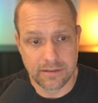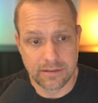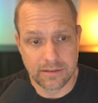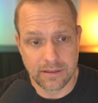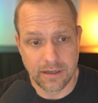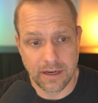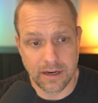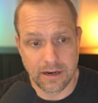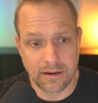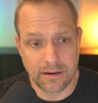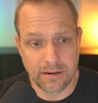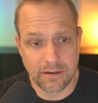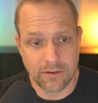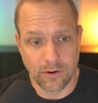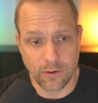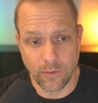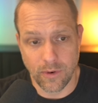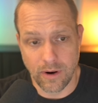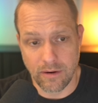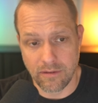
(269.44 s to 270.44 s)
here
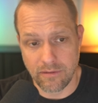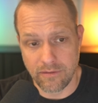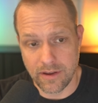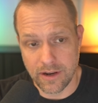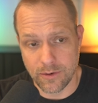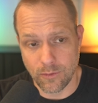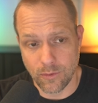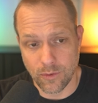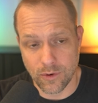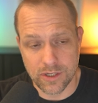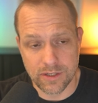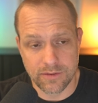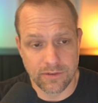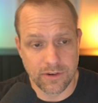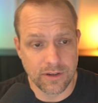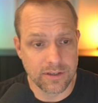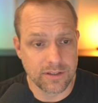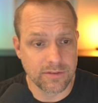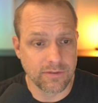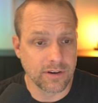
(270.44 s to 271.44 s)
or whatever event works for
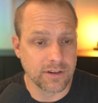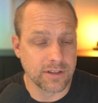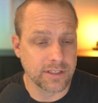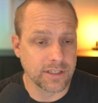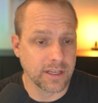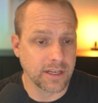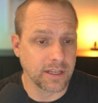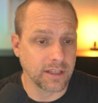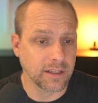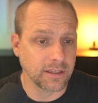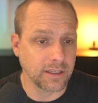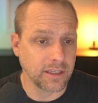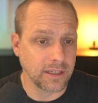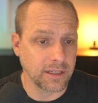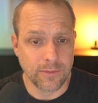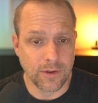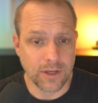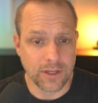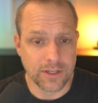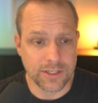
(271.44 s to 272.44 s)
you as far as getting the
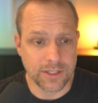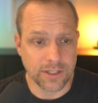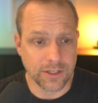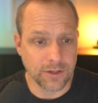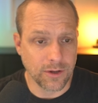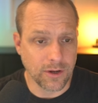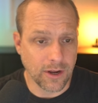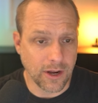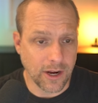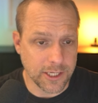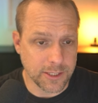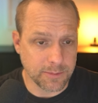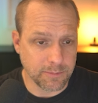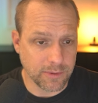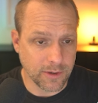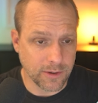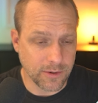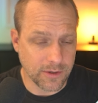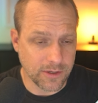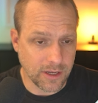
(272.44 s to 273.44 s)
lead. You can still do cost
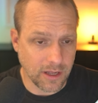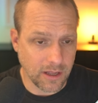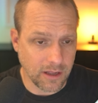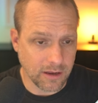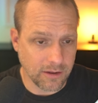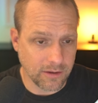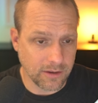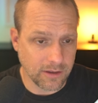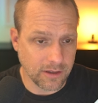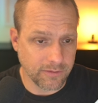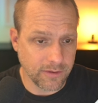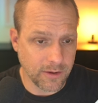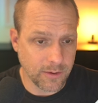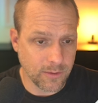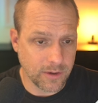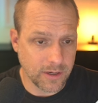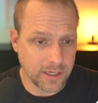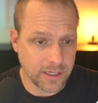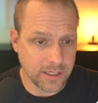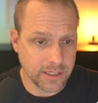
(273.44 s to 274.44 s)
per result goal if you
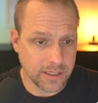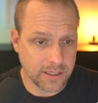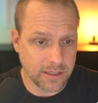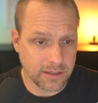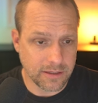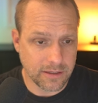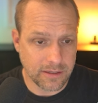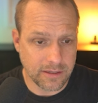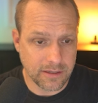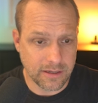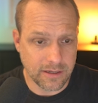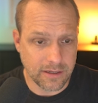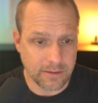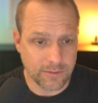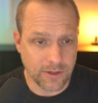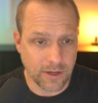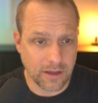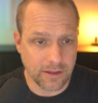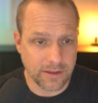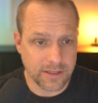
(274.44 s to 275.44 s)
want.
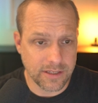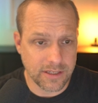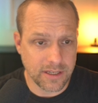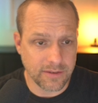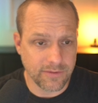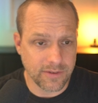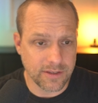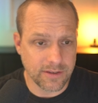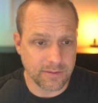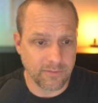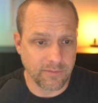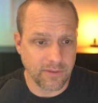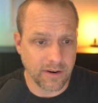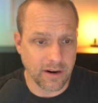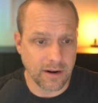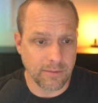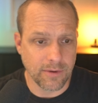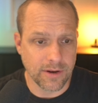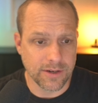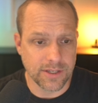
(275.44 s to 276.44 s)
So all this stuff is
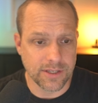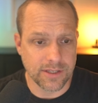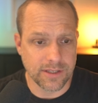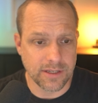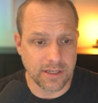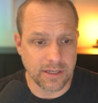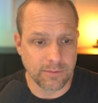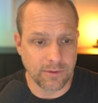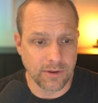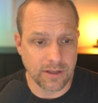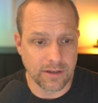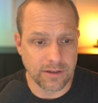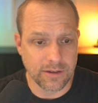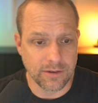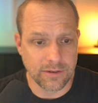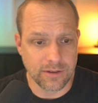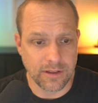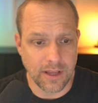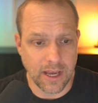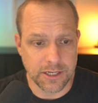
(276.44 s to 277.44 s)
very much the same. You can
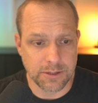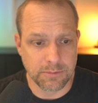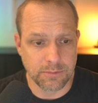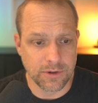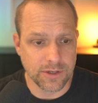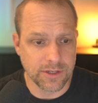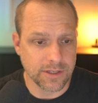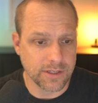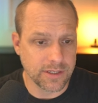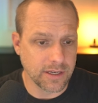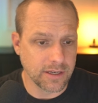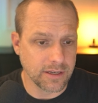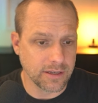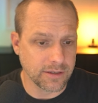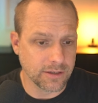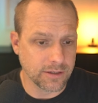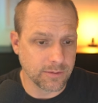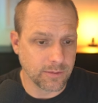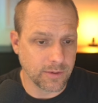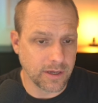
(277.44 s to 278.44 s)
do the attribution
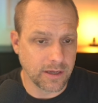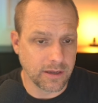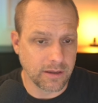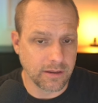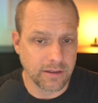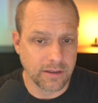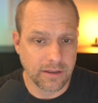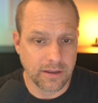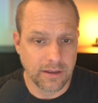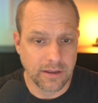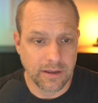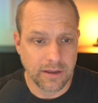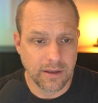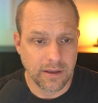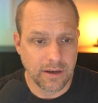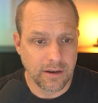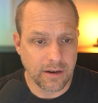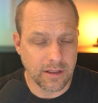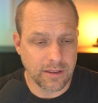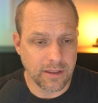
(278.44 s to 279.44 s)
settings as well.
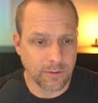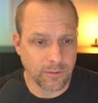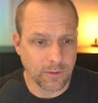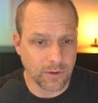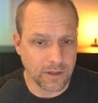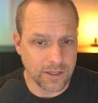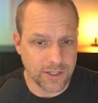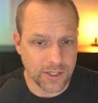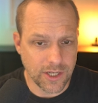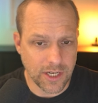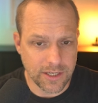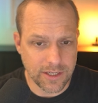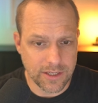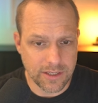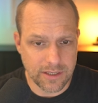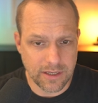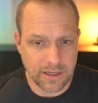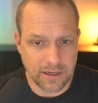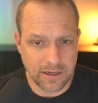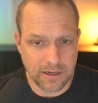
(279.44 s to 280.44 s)
Nothing really
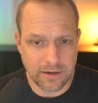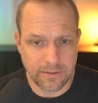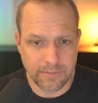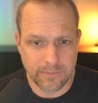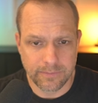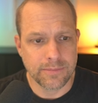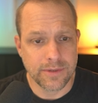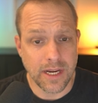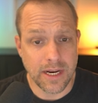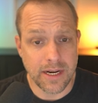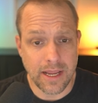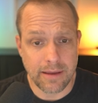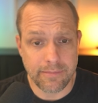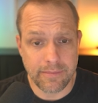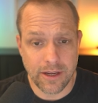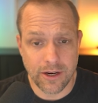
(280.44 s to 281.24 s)
changes here. Dynamic